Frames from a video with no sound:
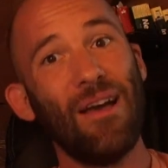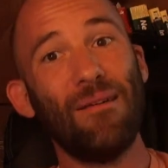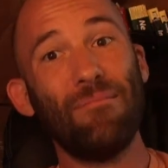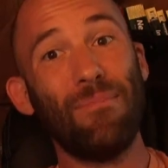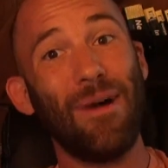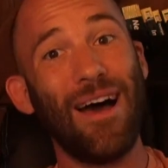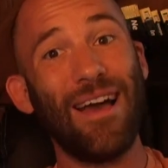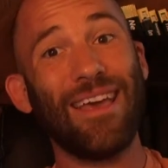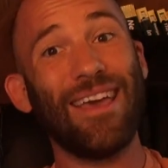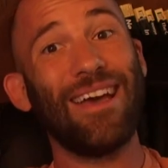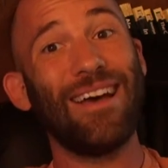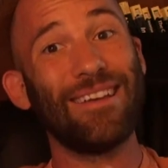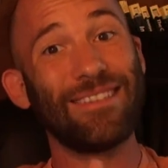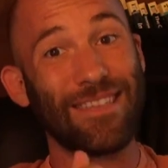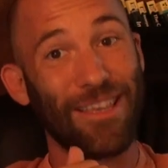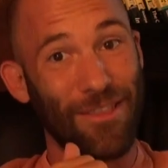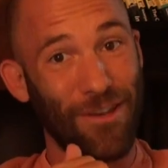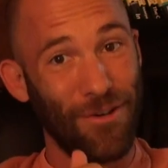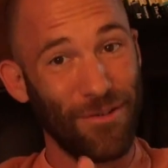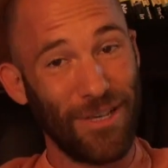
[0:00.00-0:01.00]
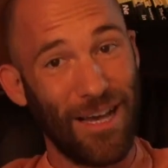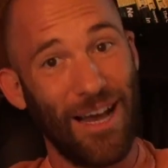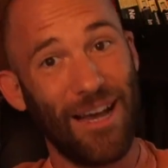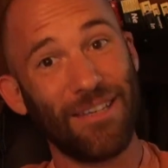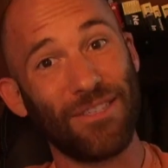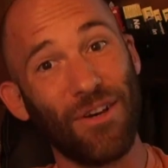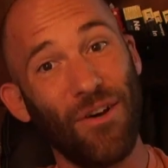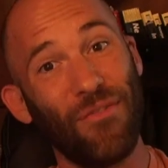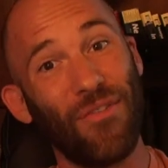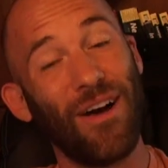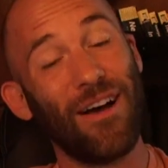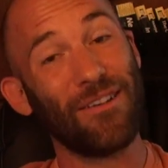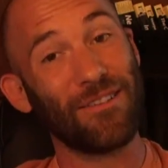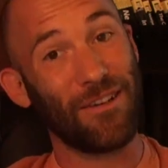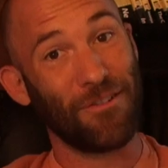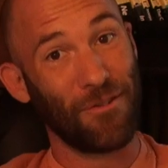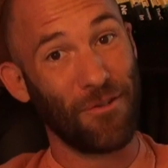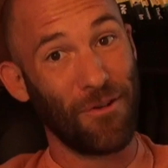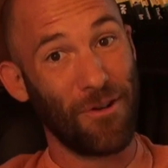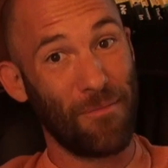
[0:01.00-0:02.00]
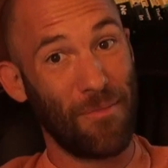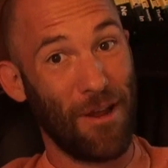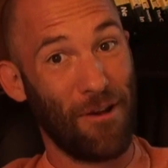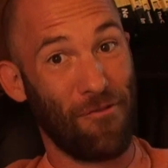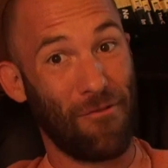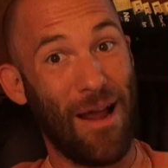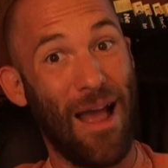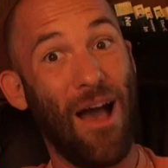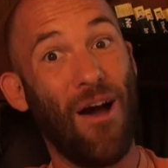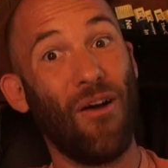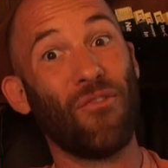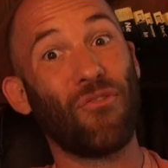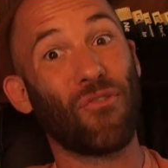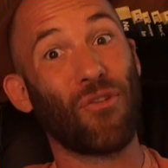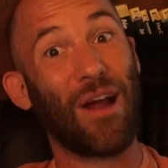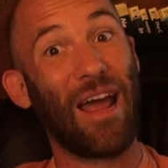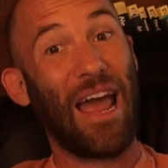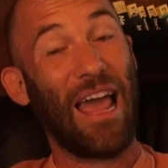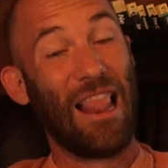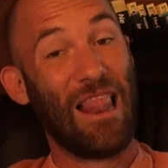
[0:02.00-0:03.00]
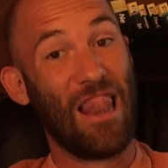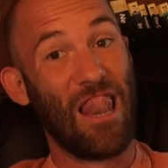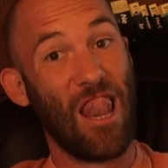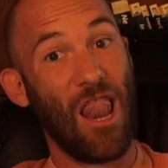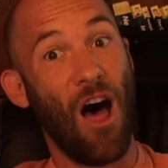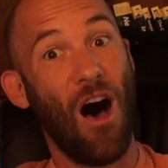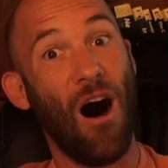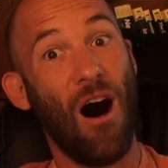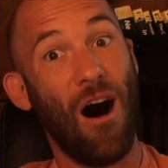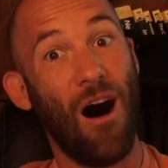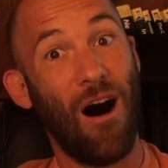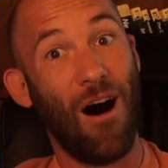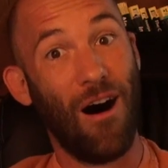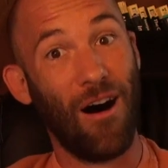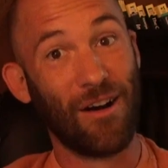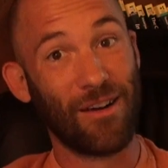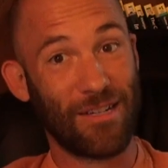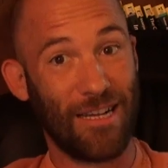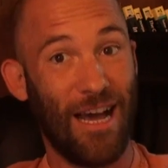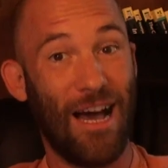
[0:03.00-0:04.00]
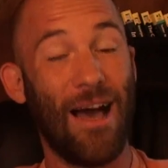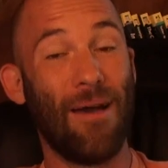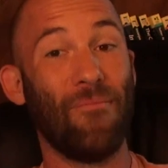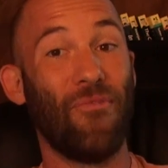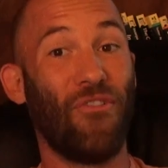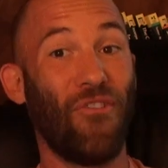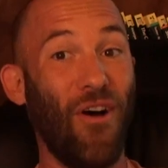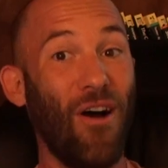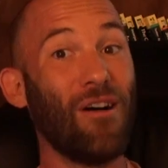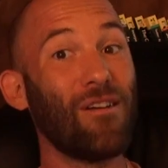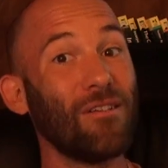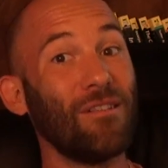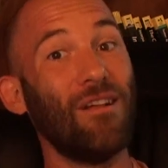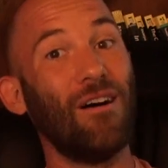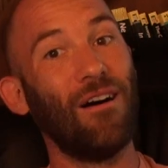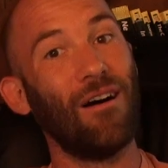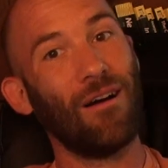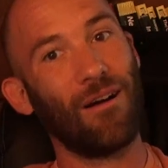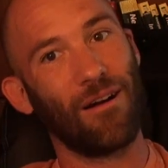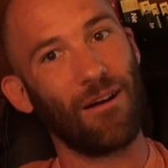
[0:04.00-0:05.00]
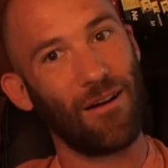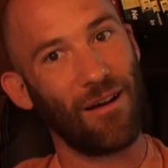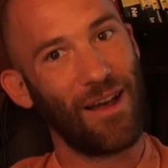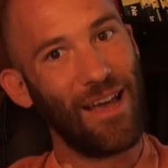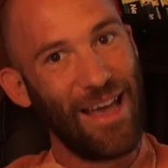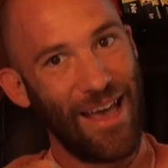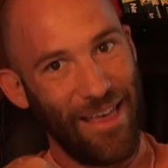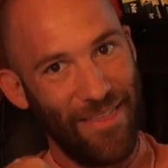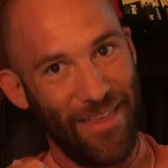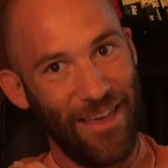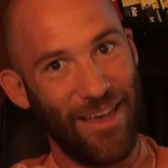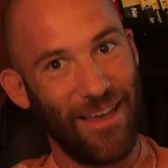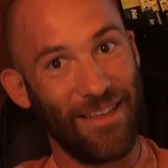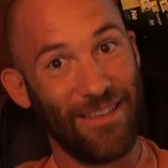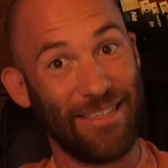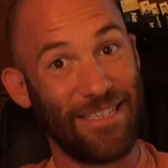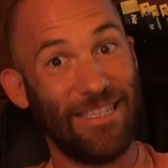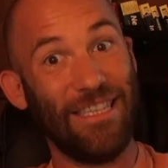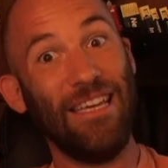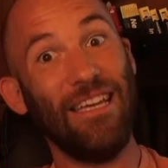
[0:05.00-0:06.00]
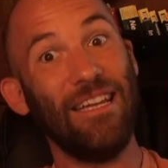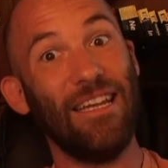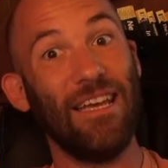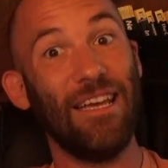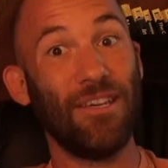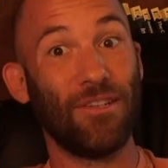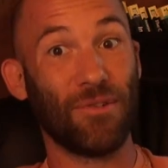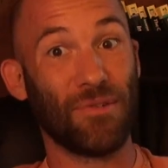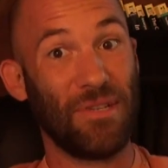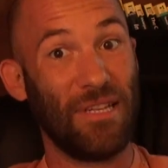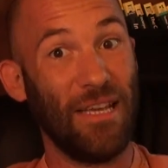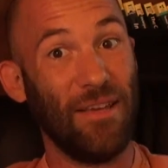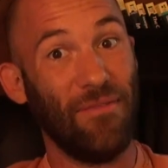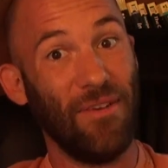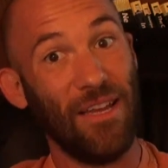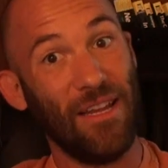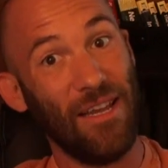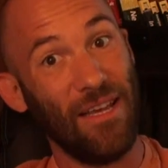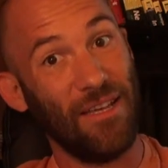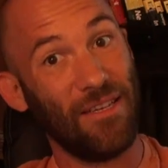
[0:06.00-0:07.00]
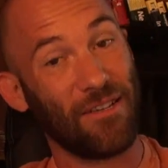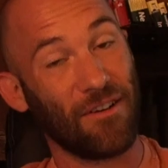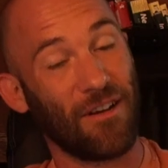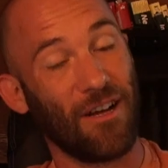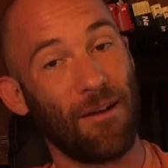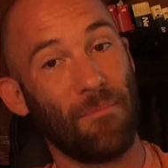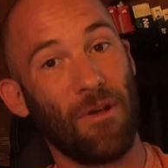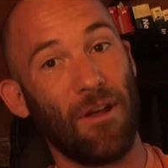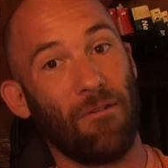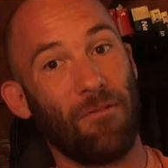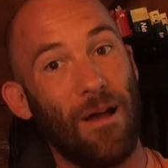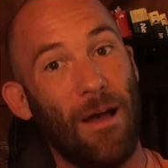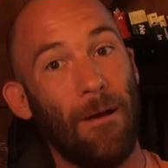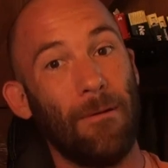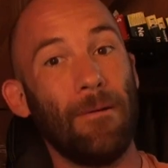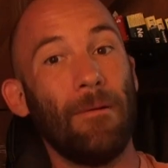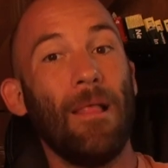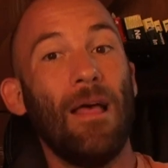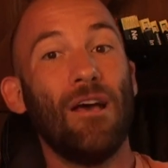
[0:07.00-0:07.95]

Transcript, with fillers: my guess those ISO files are going to be around for a long time, far longer than CDs or DVDs are going to be around.